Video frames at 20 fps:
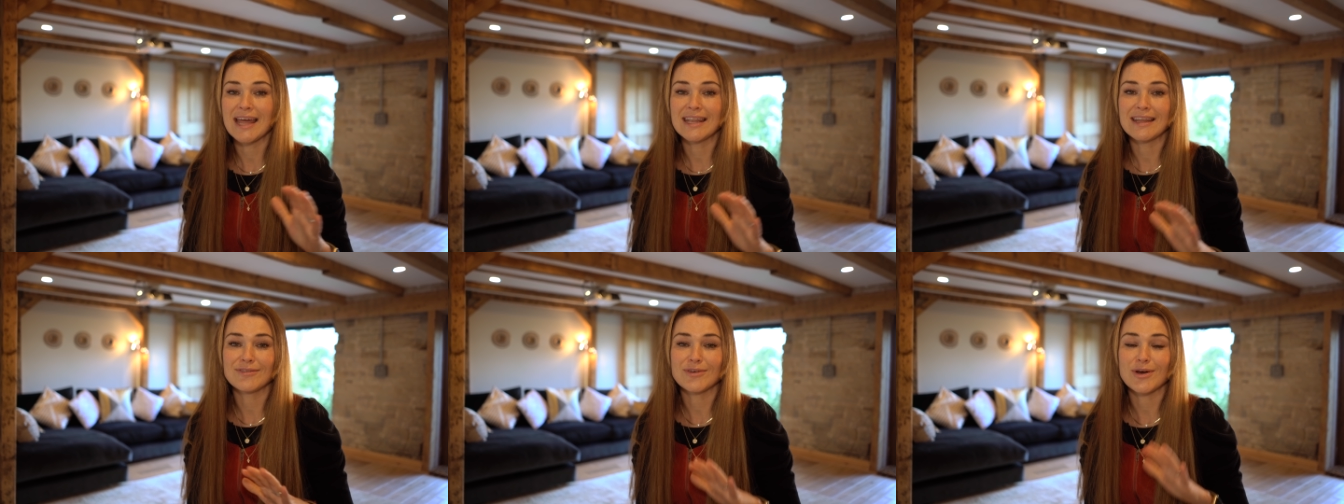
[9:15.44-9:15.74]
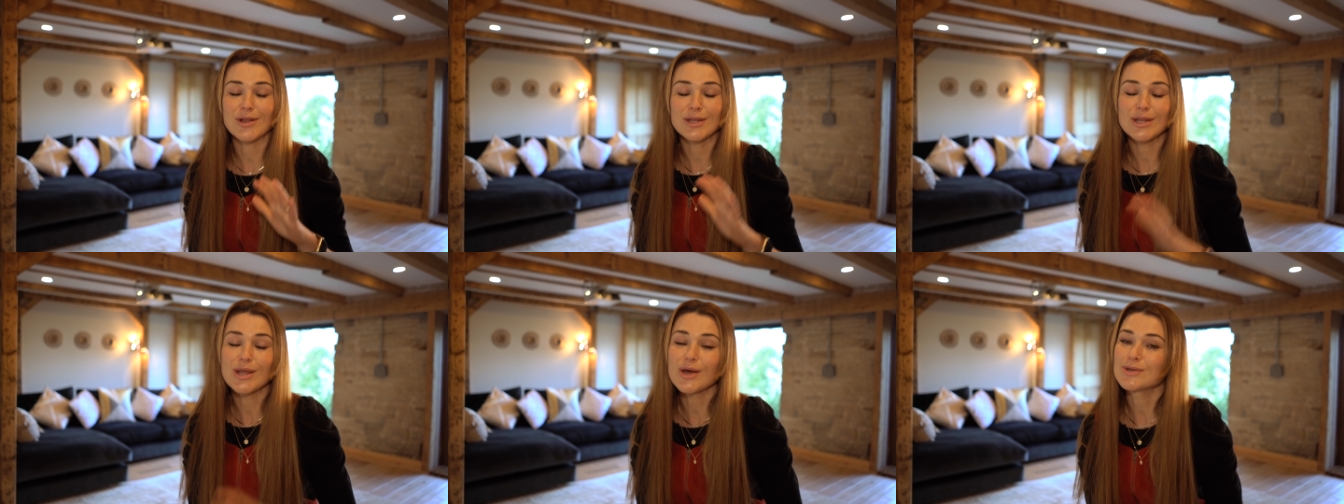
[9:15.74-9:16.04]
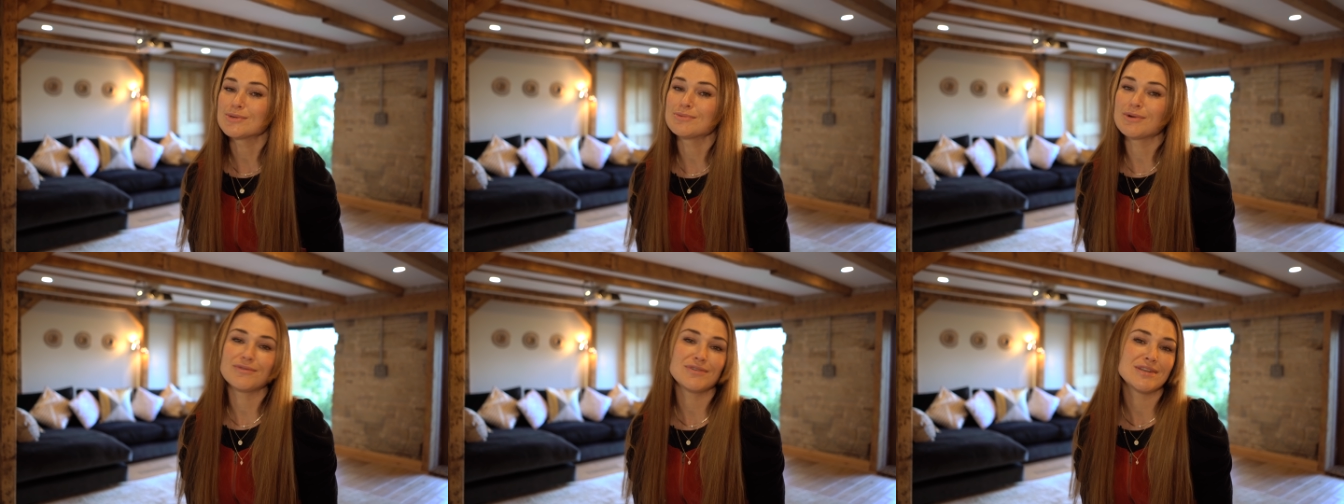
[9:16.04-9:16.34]
And I've got
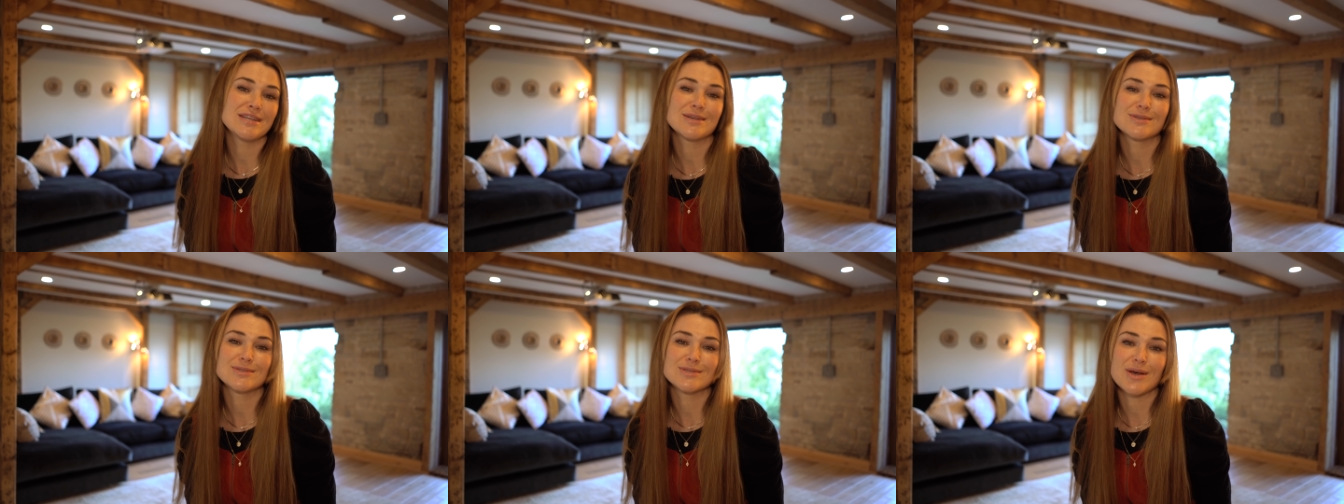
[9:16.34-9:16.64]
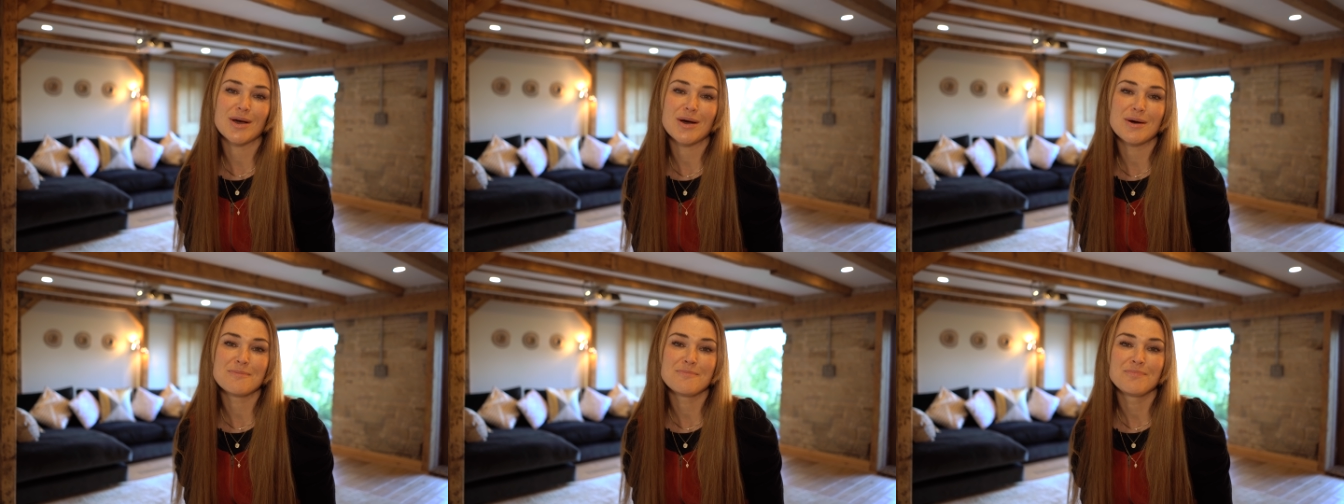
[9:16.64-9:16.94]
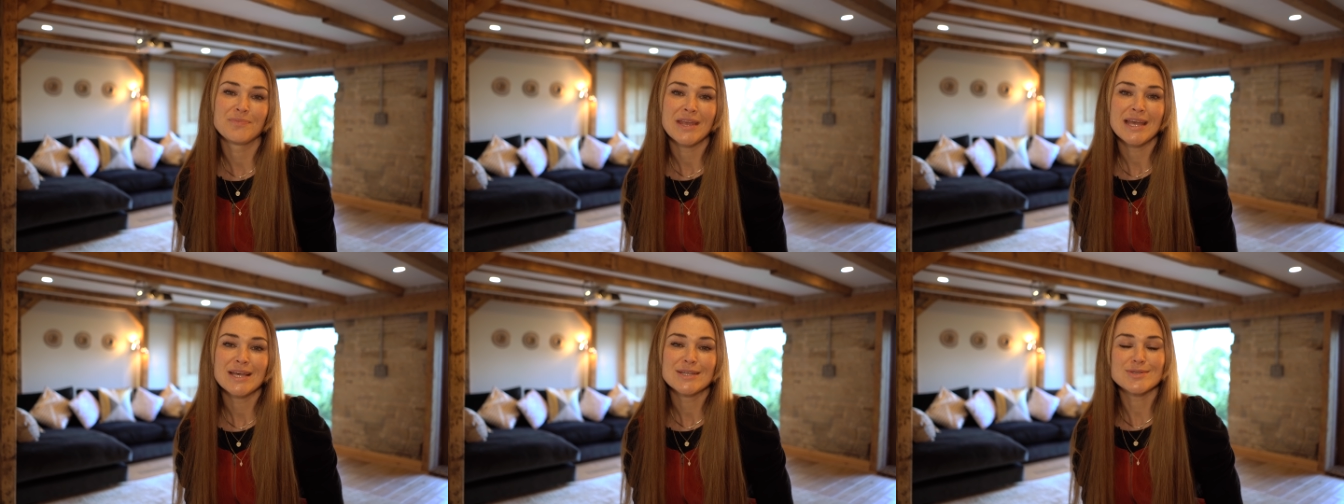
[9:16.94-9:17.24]
loads more videos to come,
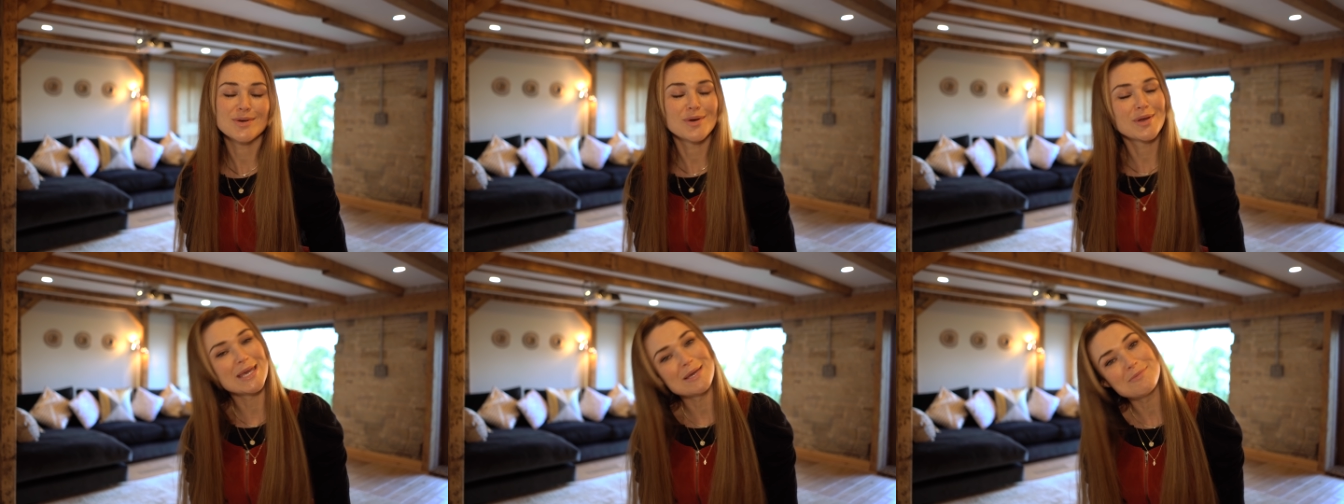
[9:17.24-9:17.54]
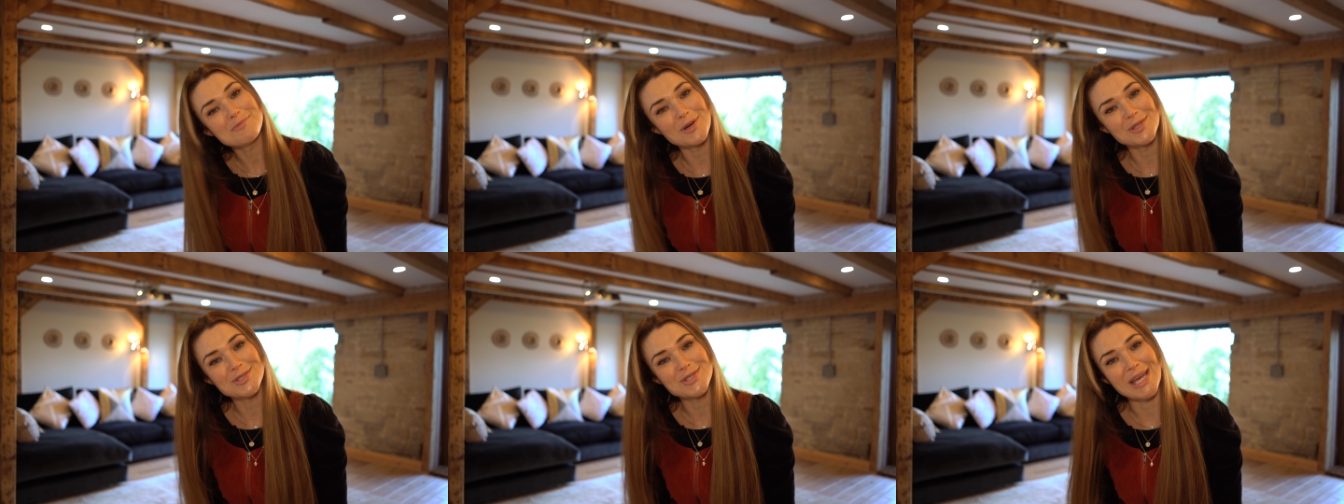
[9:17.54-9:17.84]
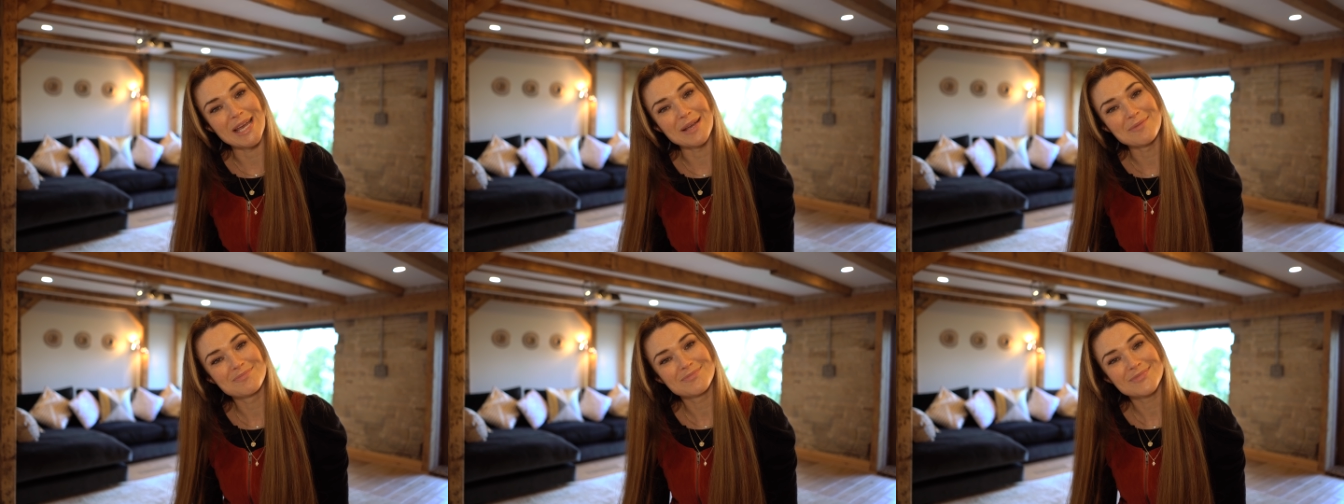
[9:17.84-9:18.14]
so keep
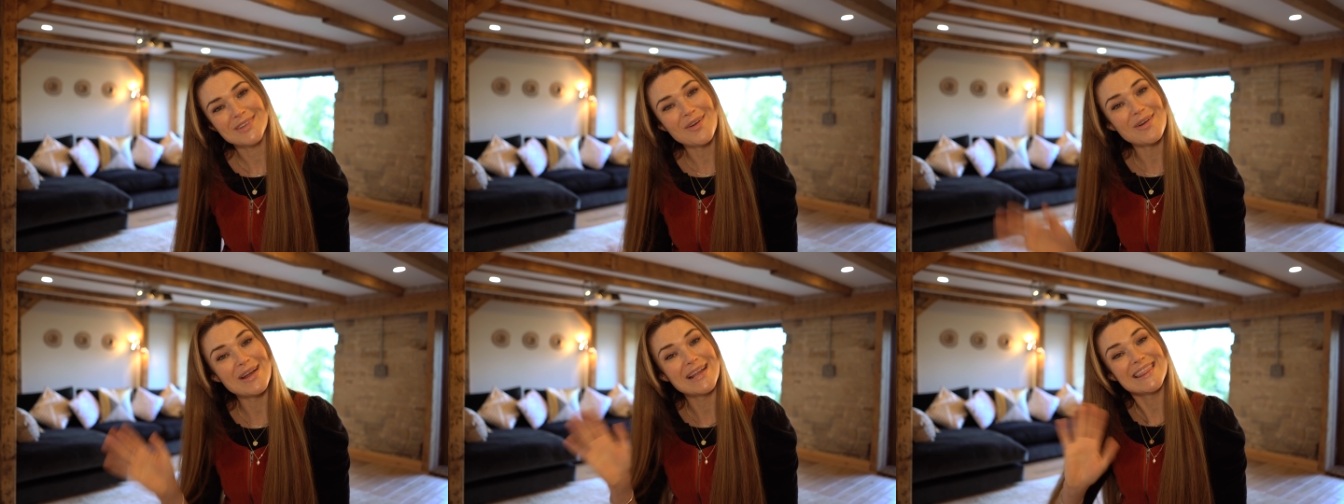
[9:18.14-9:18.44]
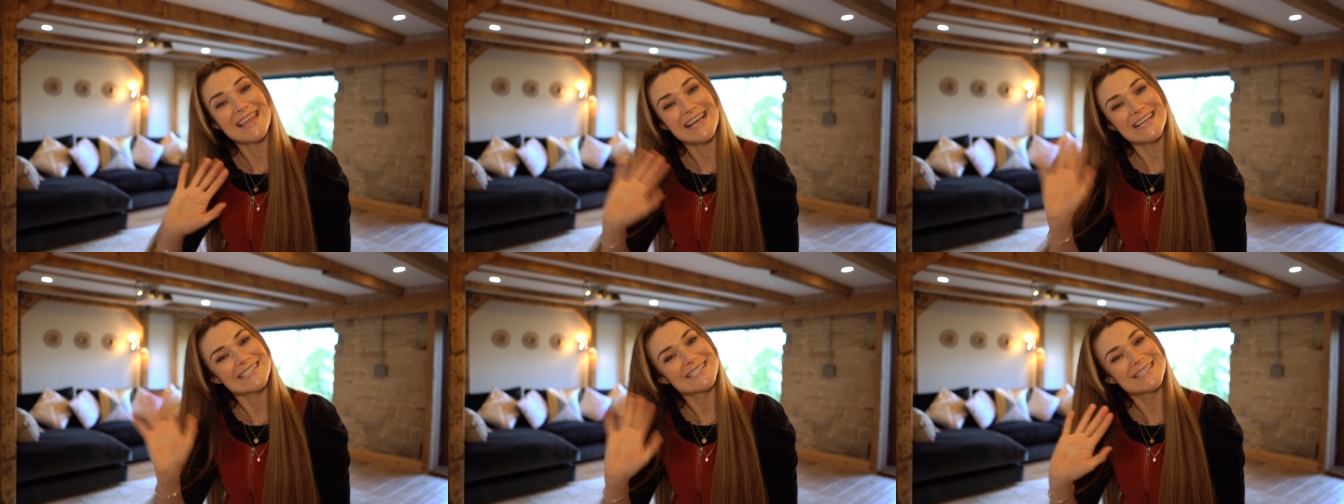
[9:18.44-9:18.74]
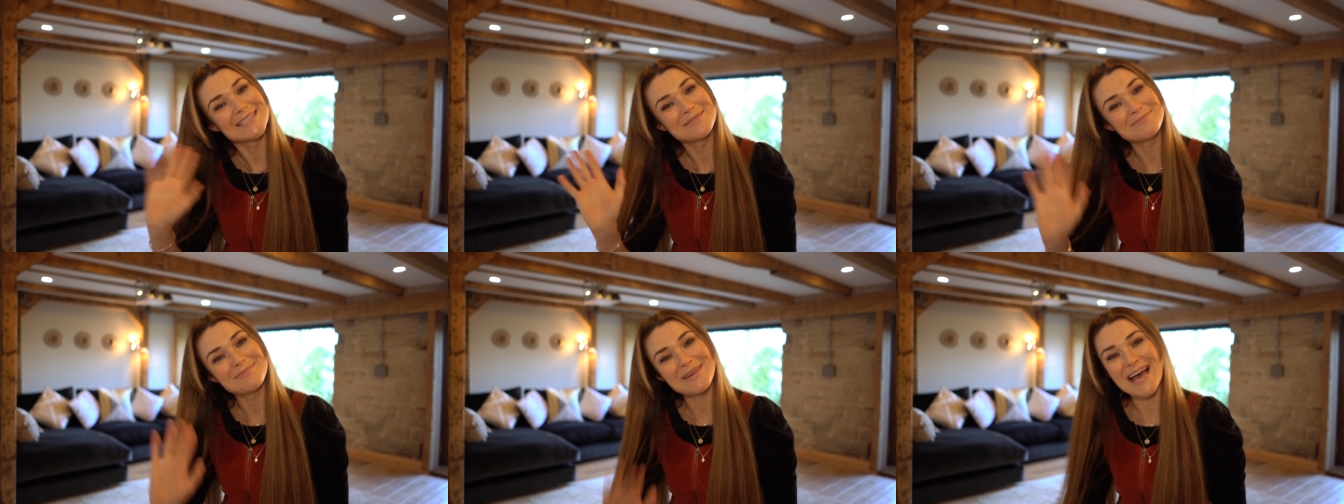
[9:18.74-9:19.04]
watching. All right,
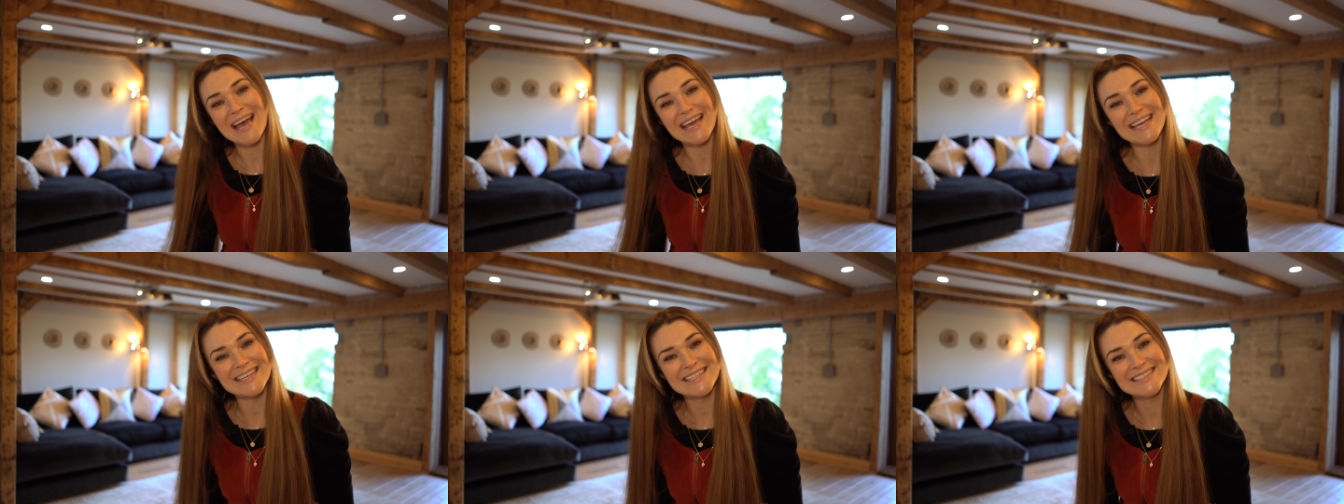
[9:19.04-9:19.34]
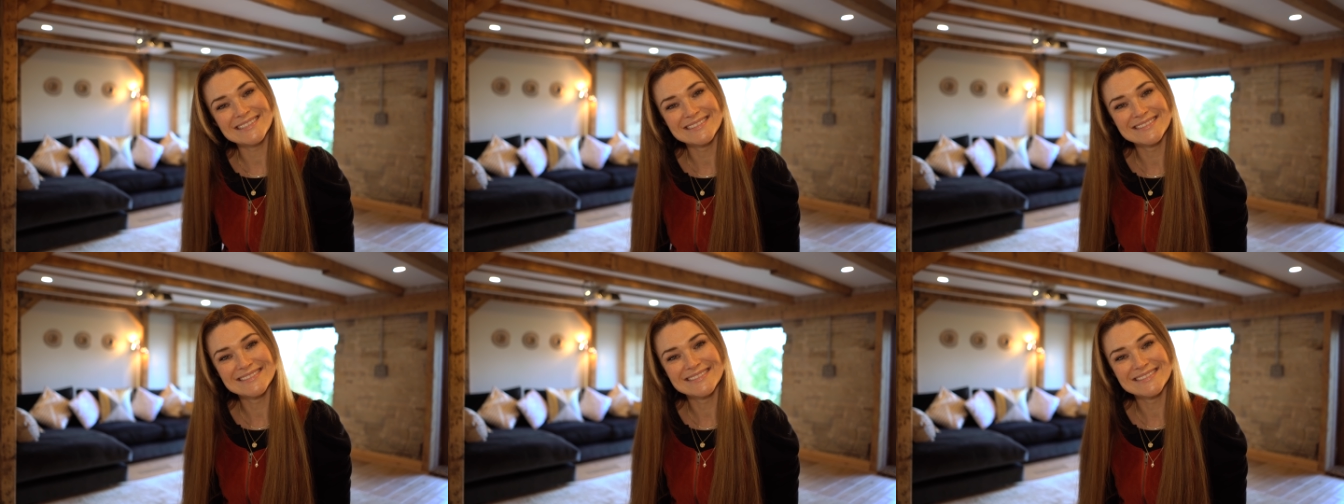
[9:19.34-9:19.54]
thanks. Bye.